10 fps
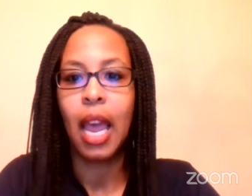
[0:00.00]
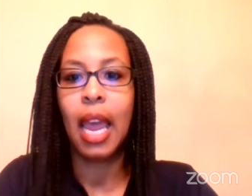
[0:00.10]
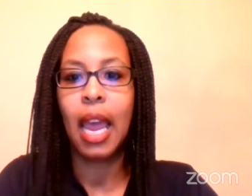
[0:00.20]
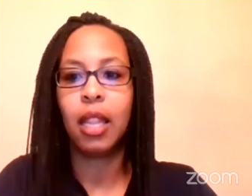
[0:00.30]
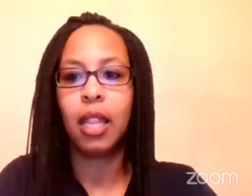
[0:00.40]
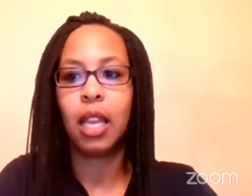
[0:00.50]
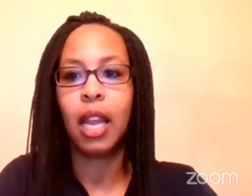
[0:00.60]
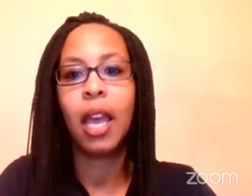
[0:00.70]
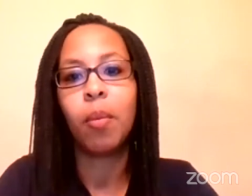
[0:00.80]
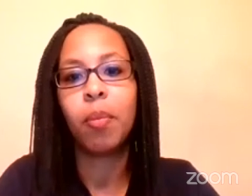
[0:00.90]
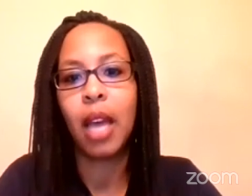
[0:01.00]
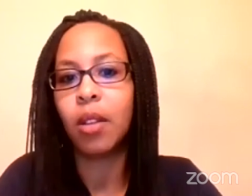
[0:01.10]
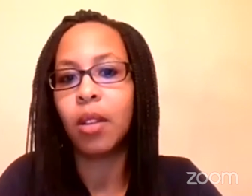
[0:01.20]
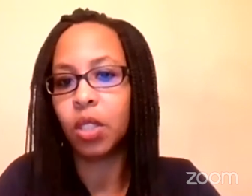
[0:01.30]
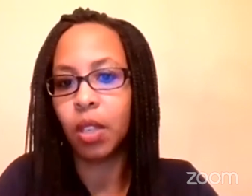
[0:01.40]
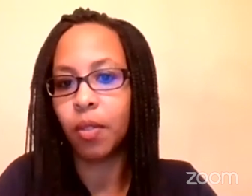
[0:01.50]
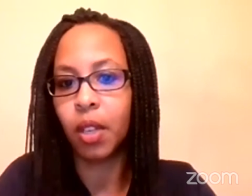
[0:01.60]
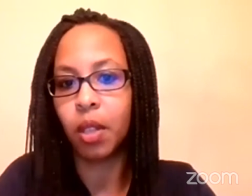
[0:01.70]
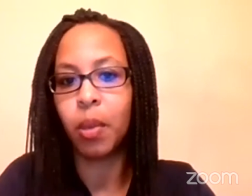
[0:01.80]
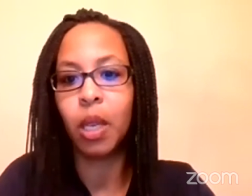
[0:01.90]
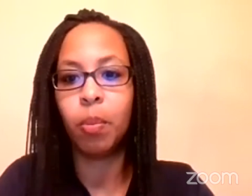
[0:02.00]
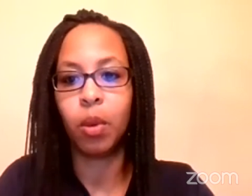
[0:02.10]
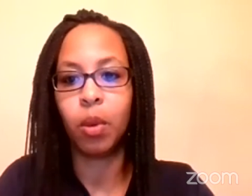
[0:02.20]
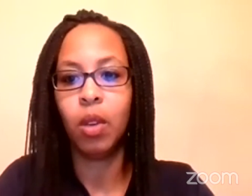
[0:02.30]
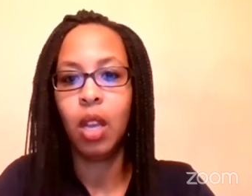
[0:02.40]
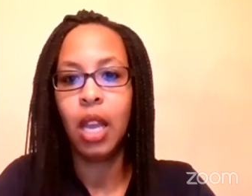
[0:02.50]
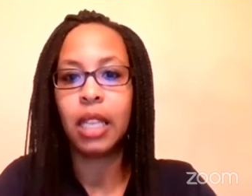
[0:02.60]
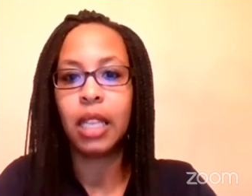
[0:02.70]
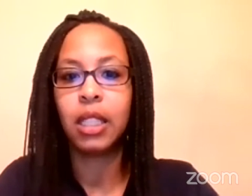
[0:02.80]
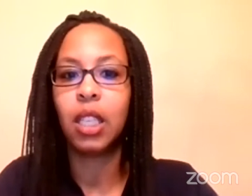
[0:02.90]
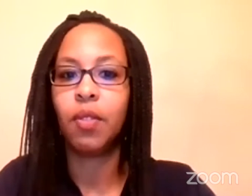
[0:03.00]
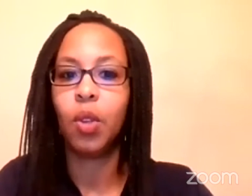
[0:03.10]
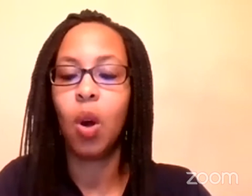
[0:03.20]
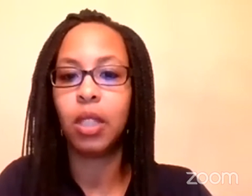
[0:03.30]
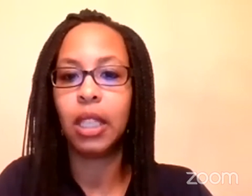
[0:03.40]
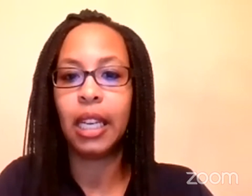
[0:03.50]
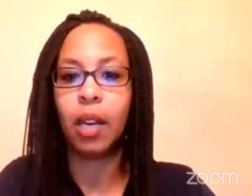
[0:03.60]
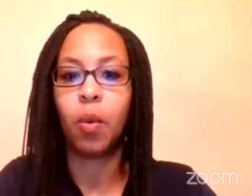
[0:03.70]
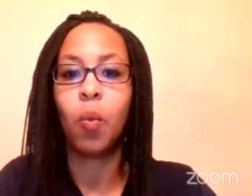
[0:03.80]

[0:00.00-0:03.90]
and then help thousands of other people instead of you holding it in.